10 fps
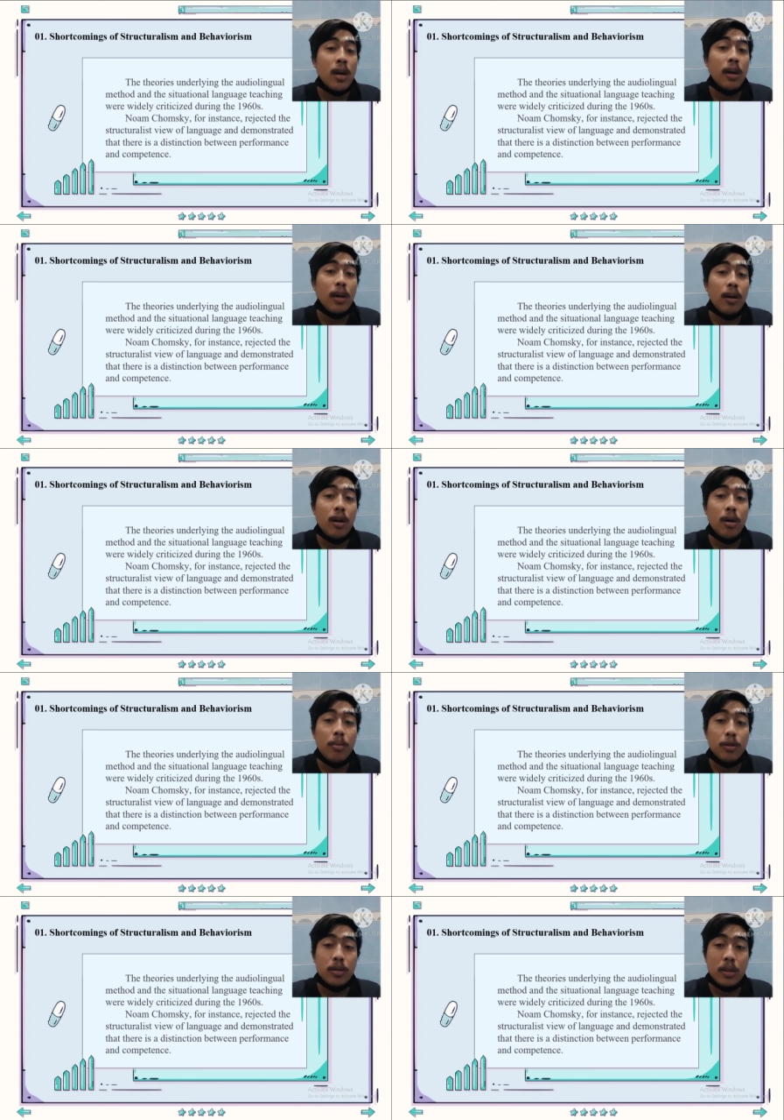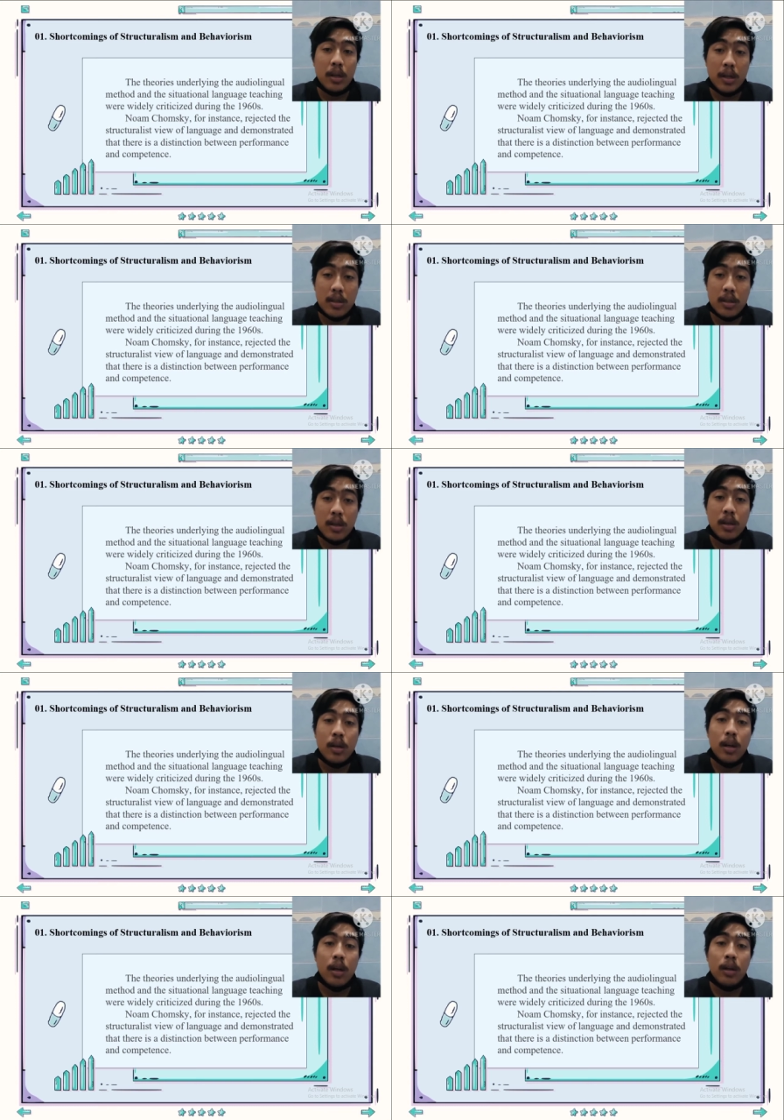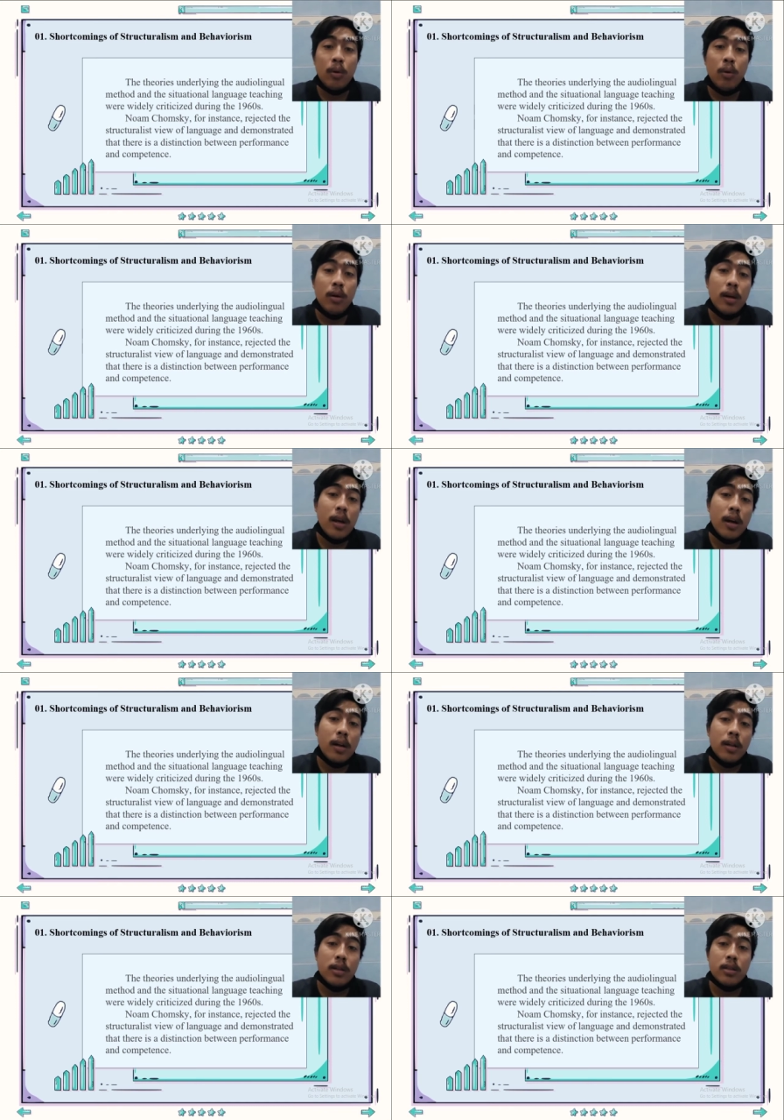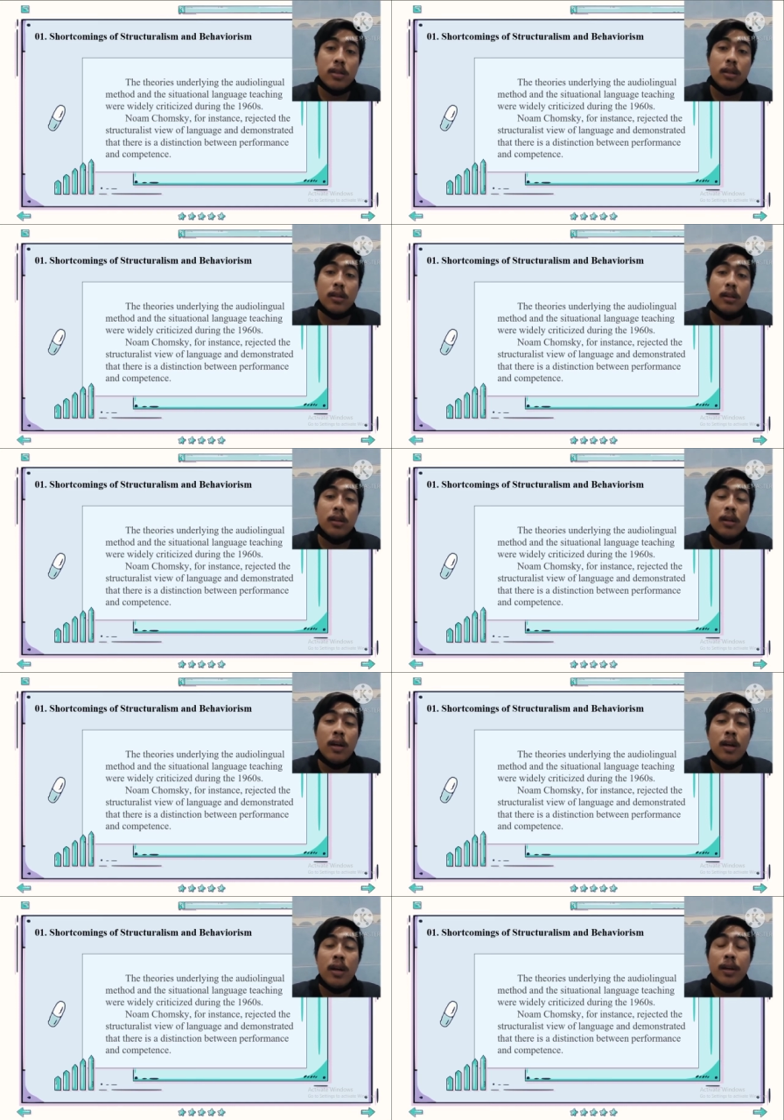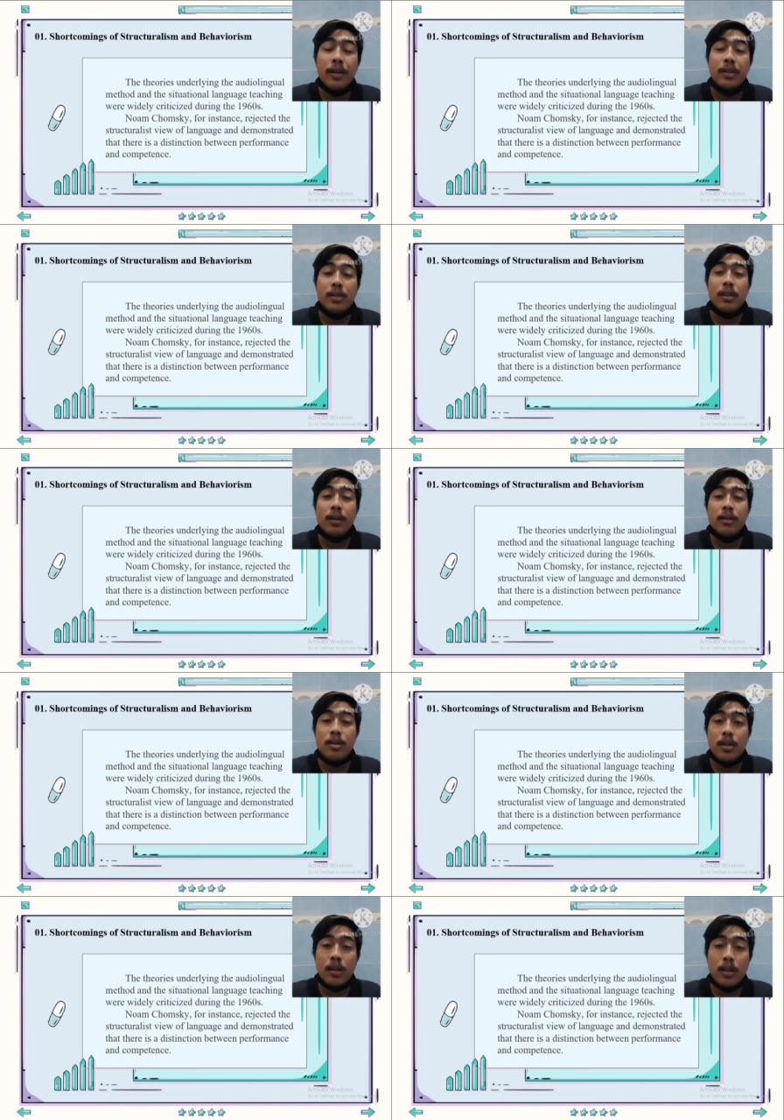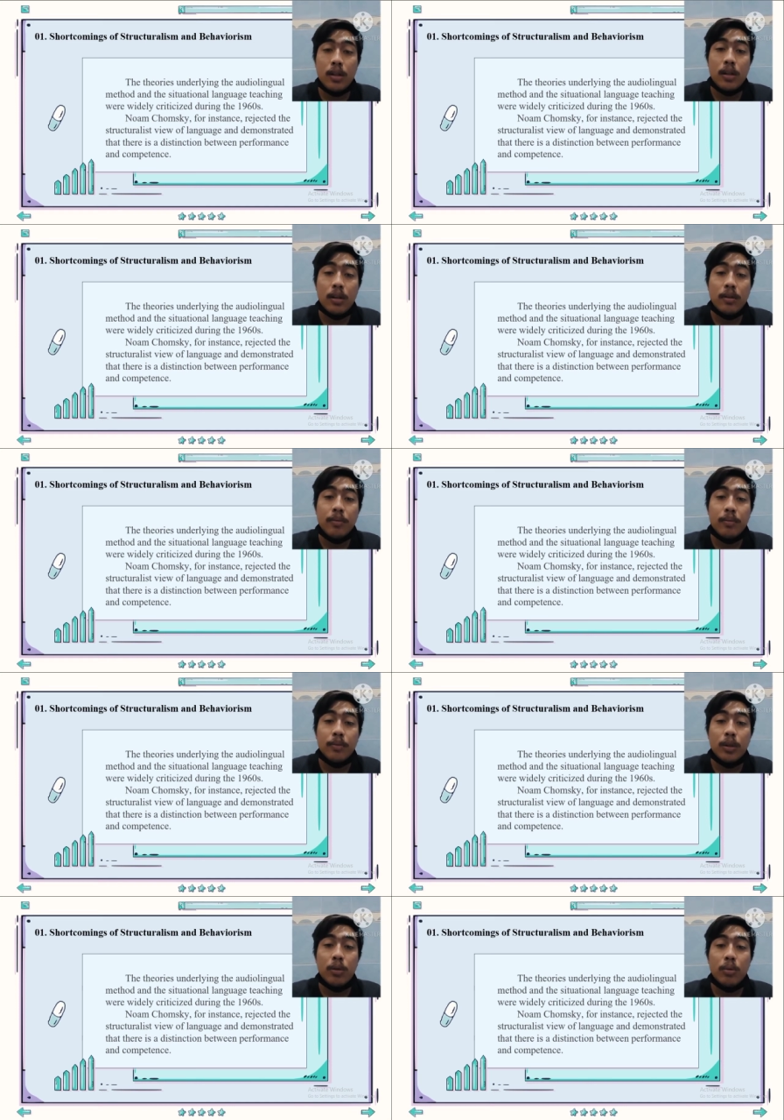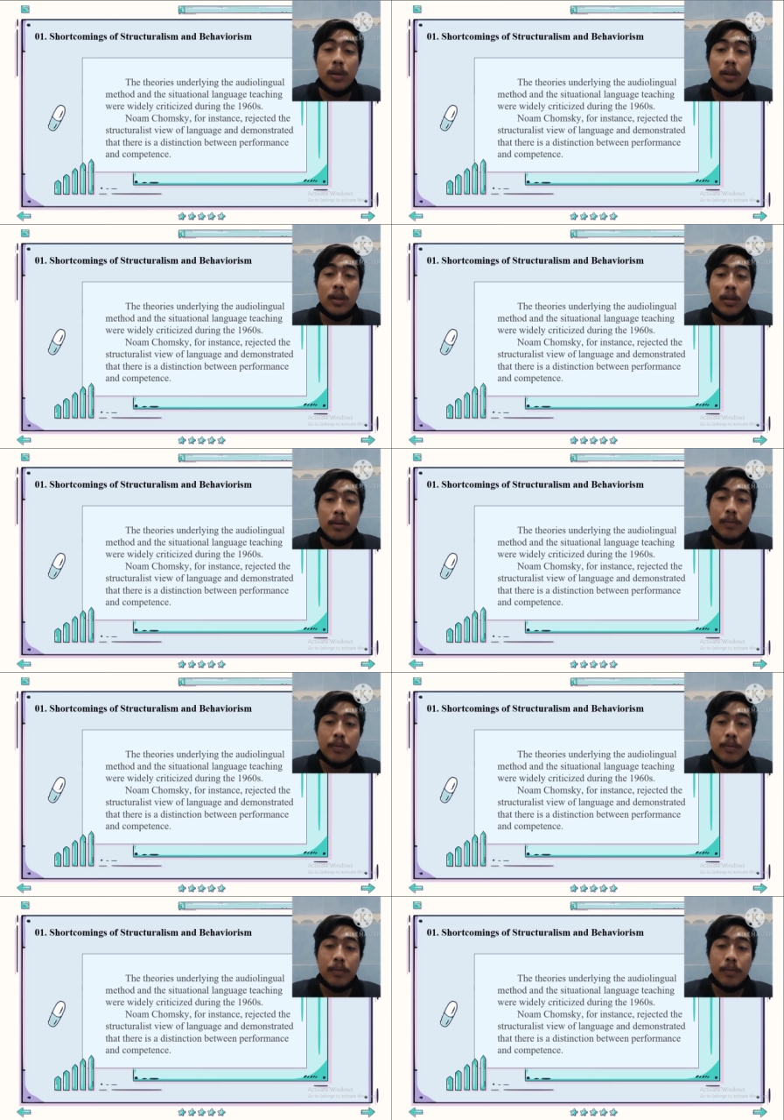and demonstrates that there is a distinction between